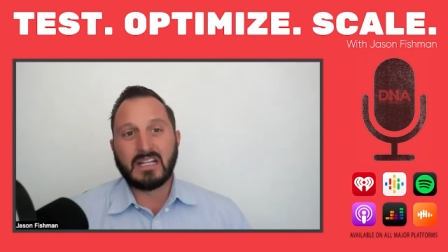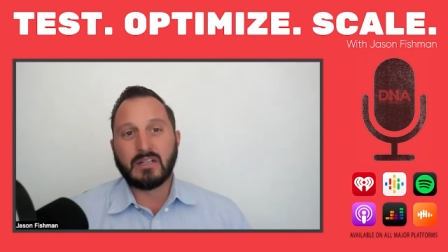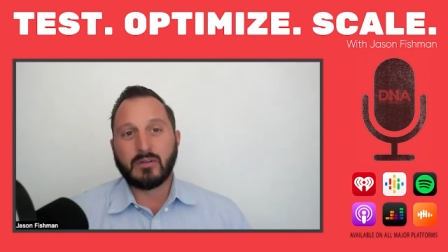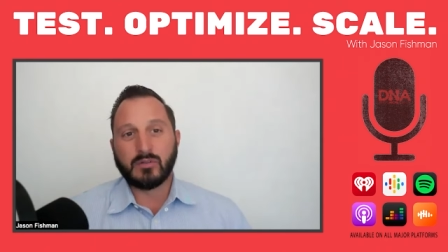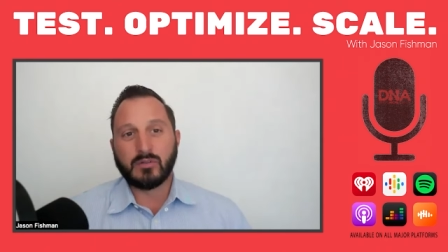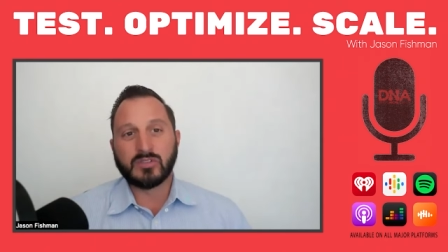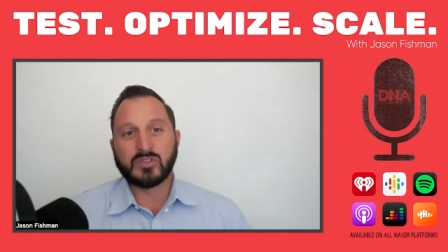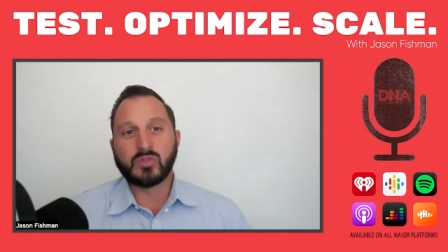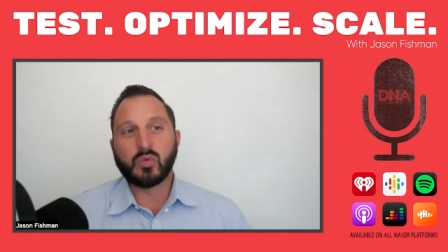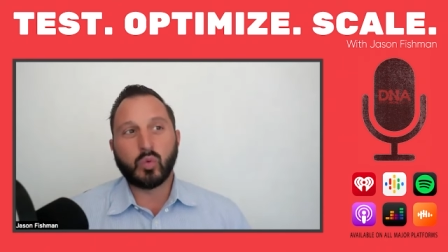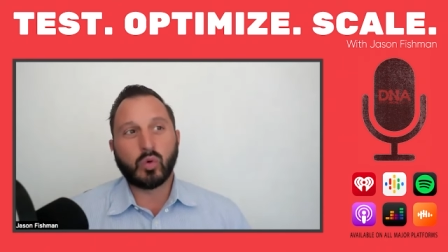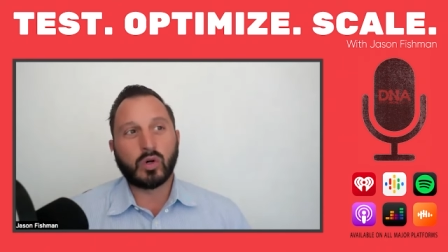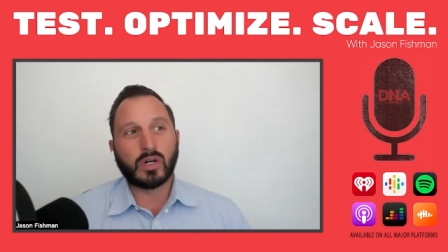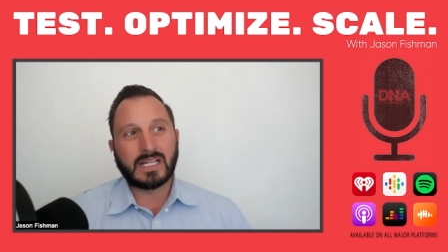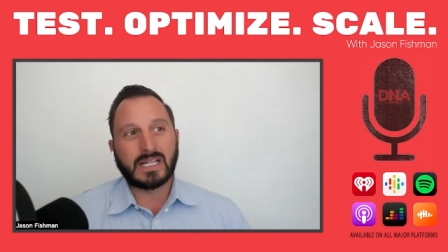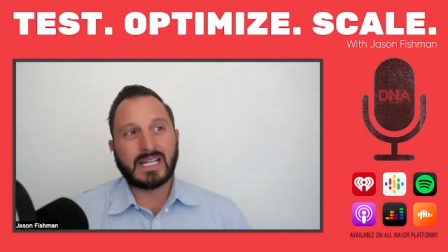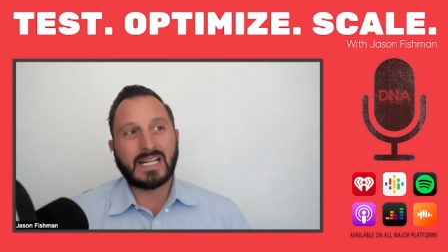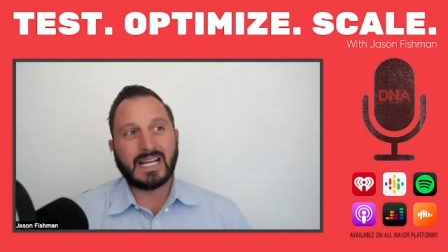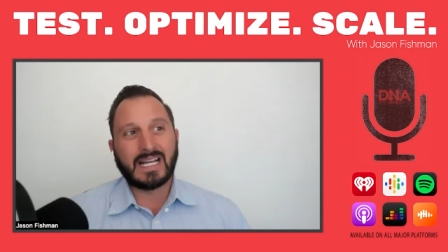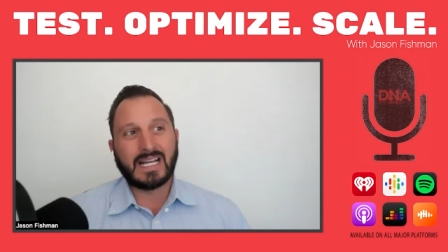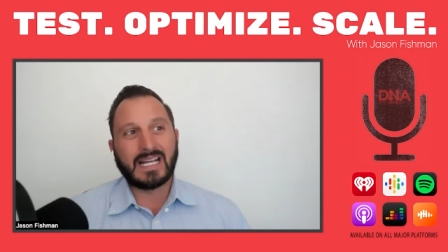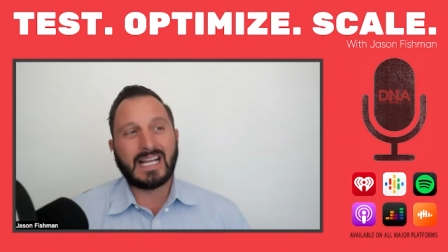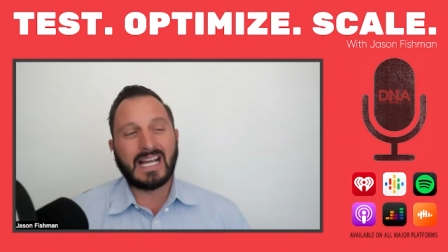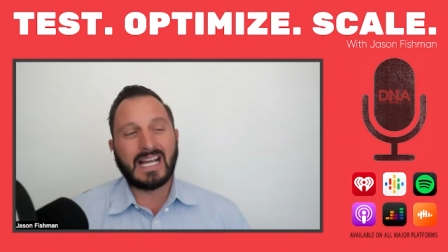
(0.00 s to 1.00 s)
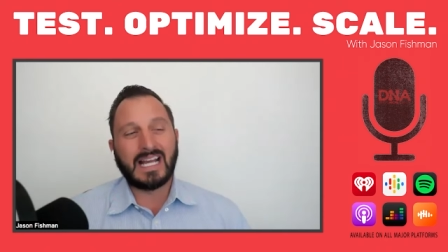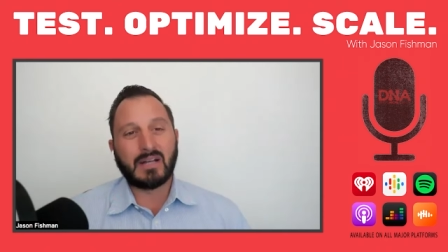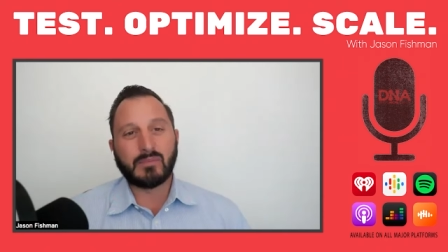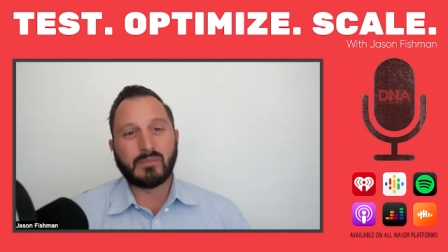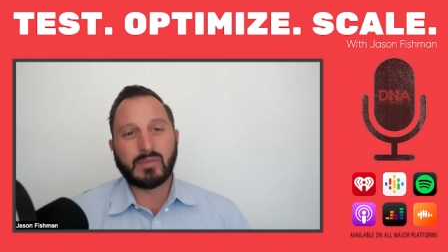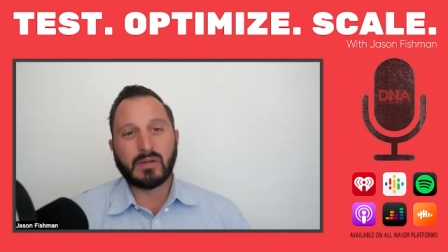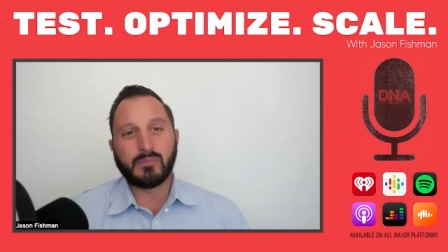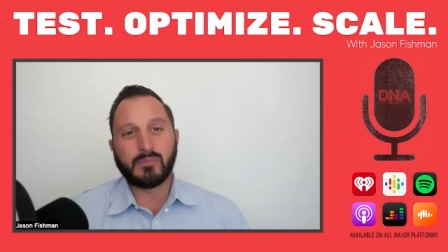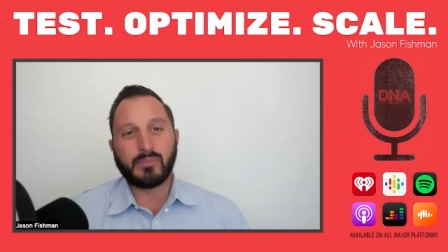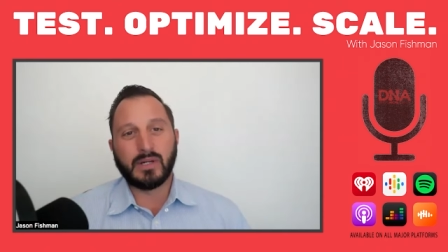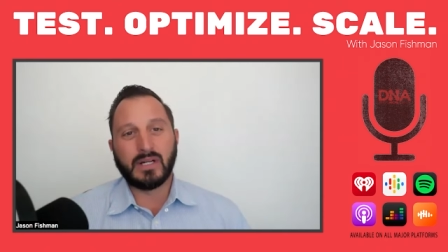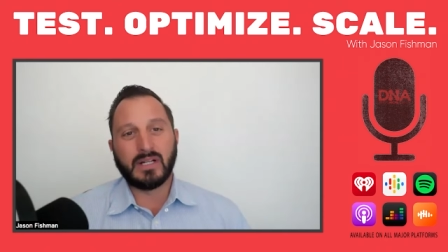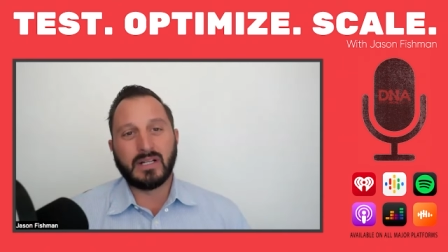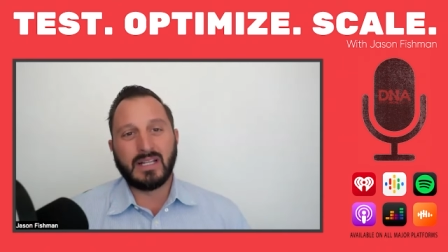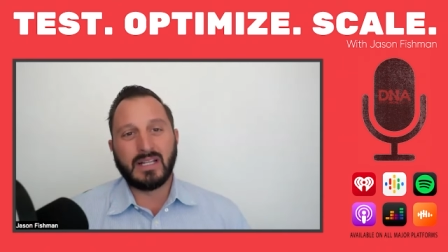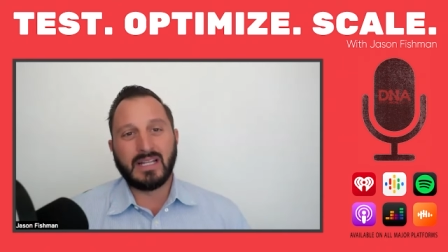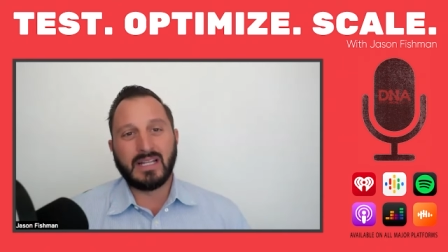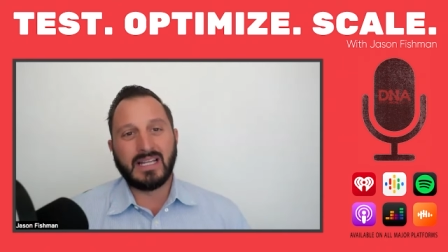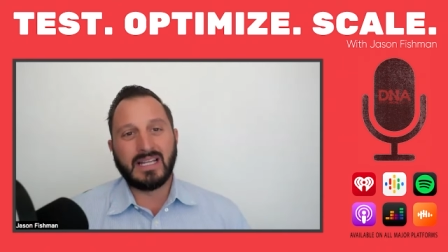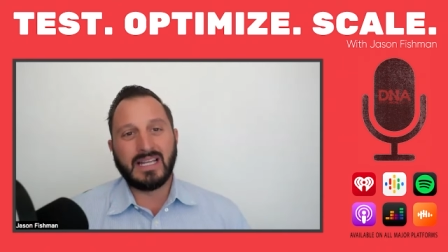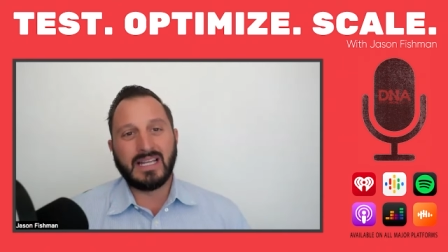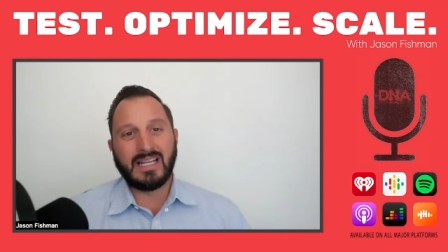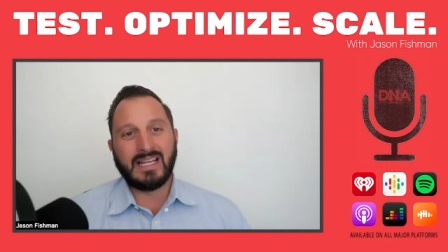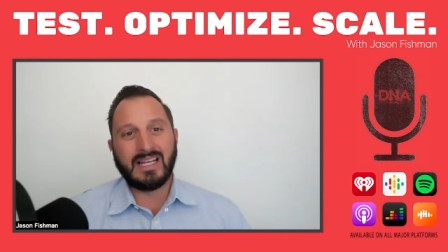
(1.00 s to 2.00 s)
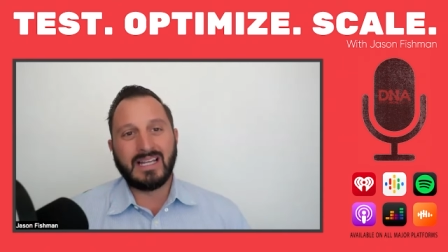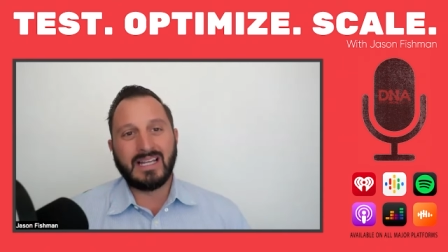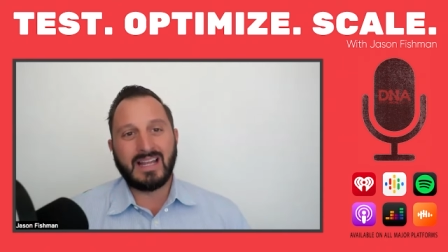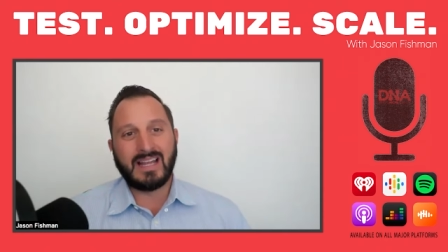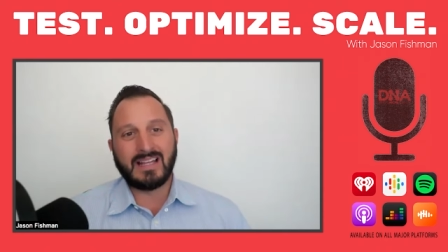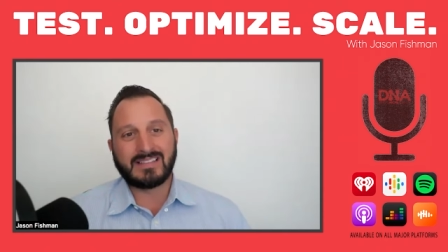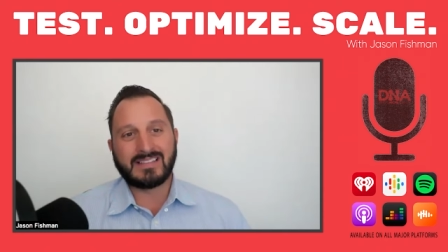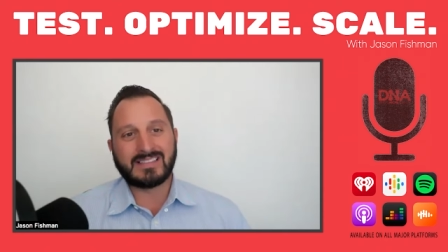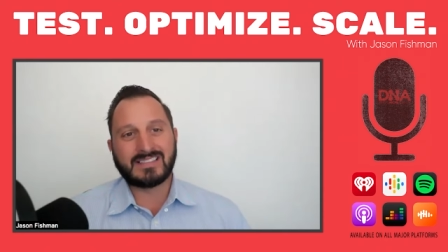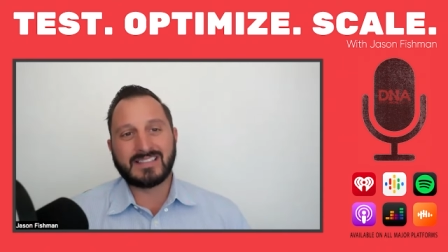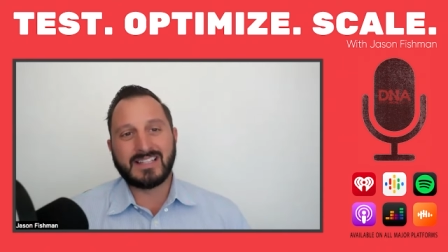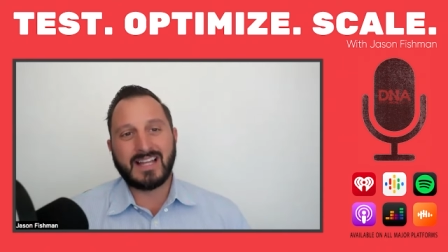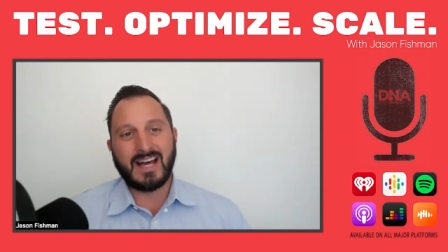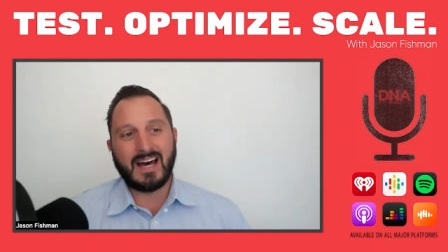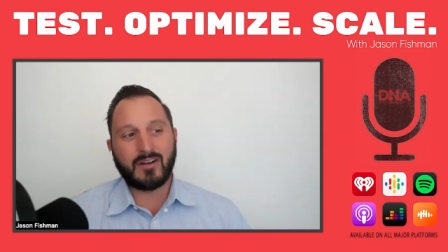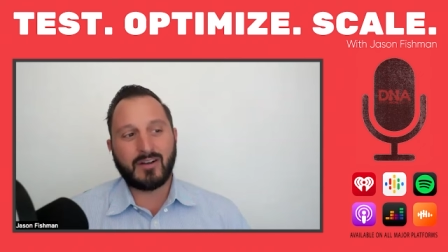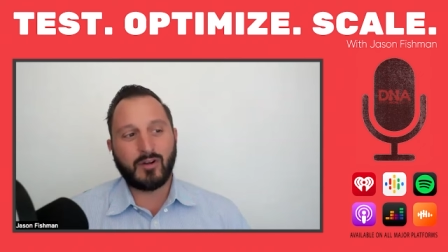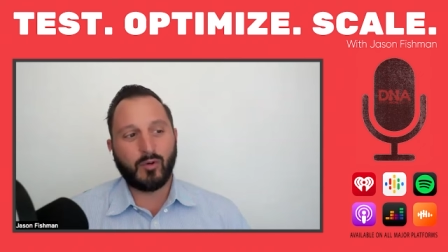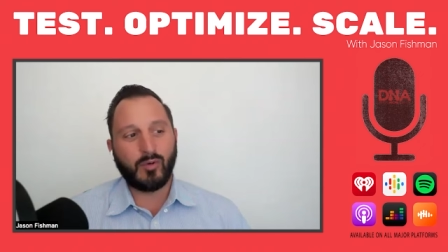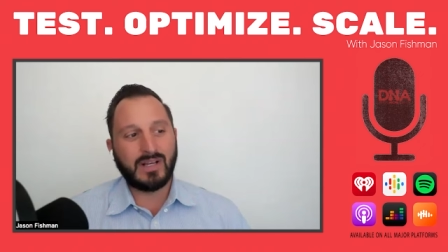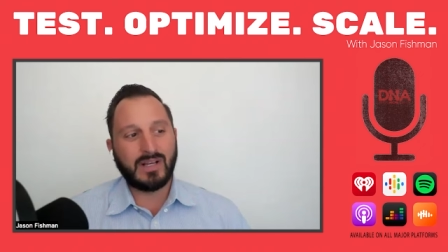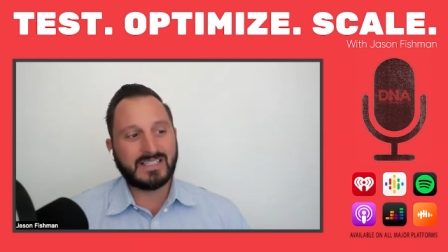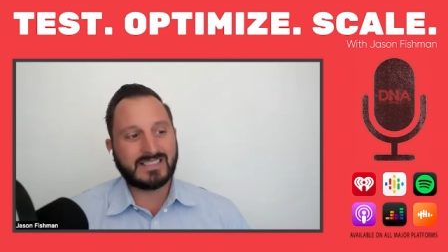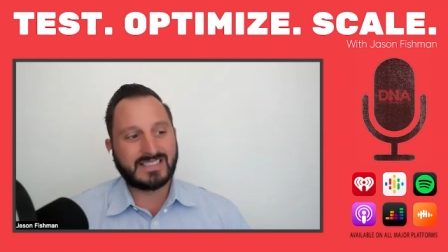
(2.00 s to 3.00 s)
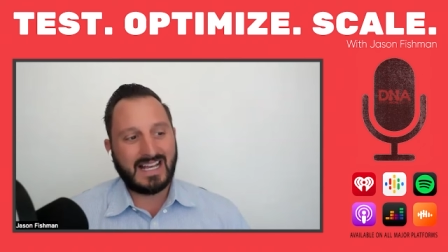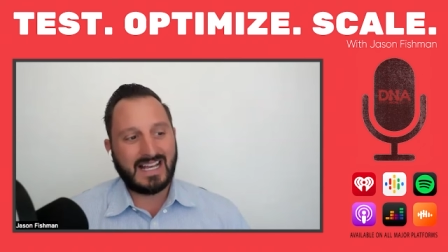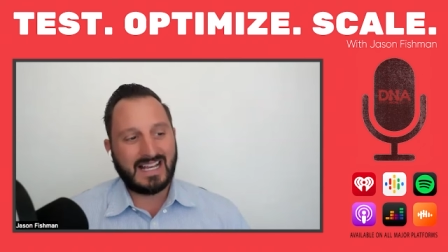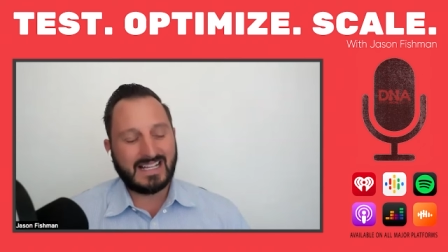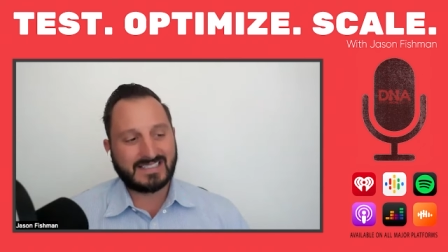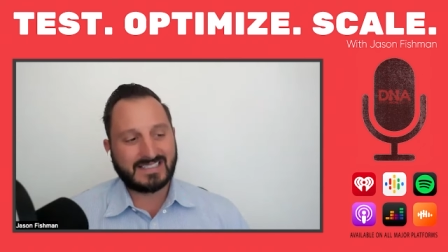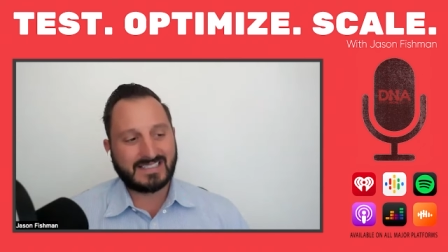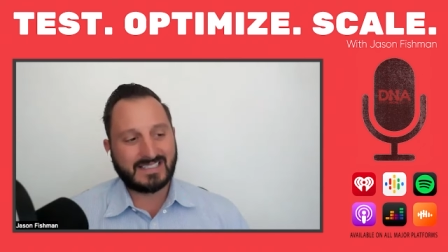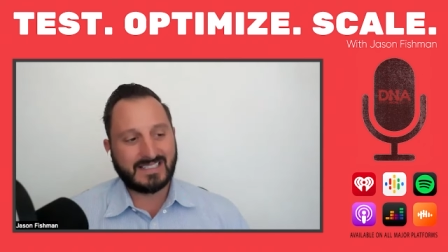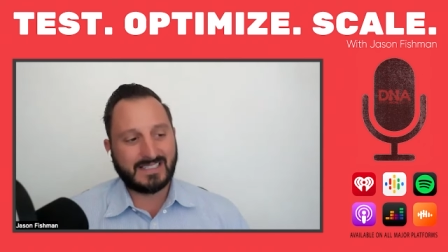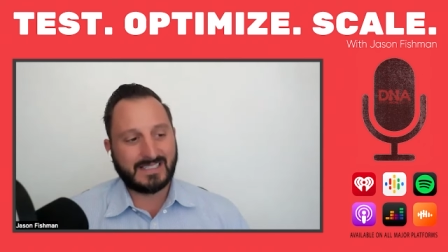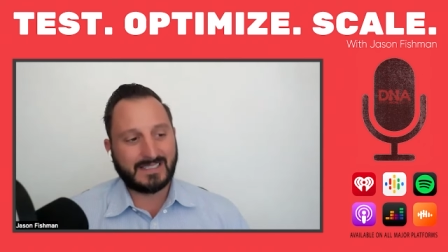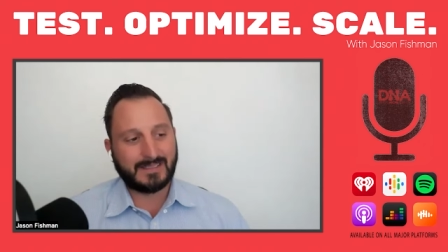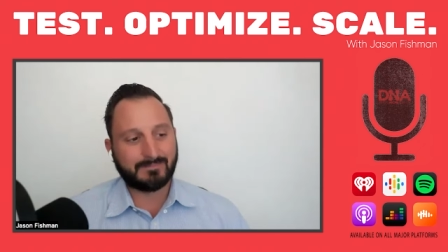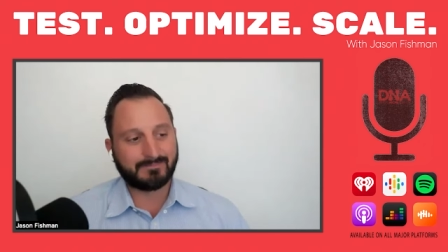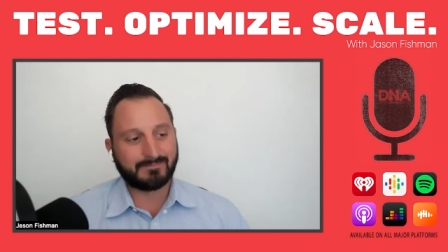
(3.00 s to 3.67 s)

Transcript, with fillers: It was working again, but but it, it, it's not always as uh,